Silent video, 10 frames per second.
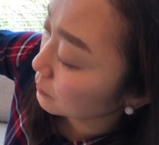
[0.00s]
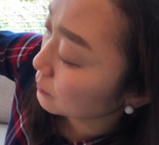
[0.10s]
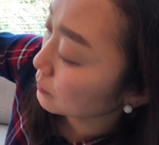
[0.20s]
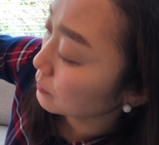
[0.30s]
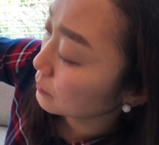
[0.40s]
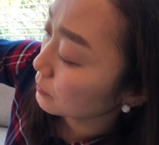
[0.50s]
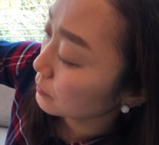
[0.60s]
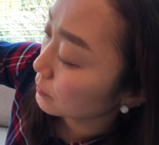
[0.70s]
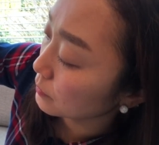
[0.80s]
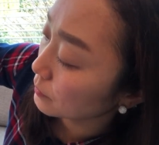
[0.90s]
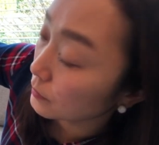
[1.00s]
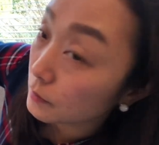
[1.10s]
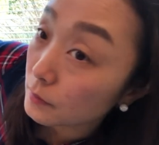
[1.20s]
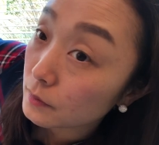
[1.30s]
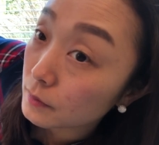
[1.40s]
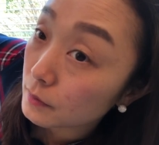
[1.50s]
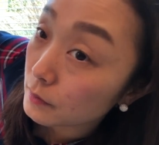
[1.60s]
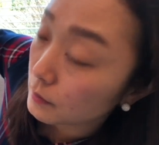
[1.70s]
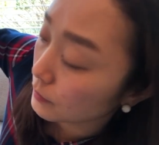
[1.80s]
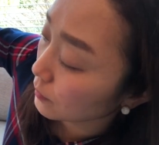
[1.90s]

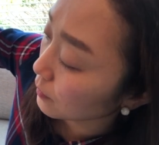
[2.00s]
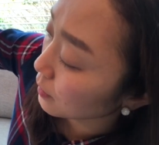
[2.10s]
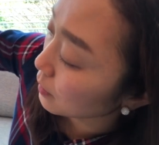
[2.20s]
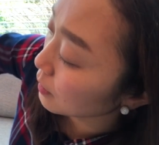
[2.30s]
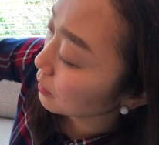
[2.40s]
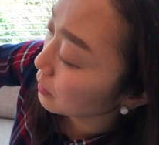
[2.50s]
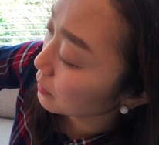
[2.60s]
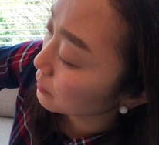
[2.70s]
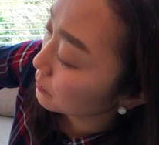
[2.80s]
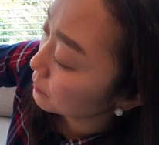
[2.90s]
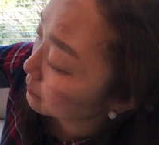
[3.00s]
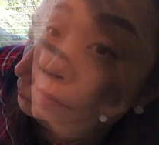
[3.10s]
No one is speaking in this clip.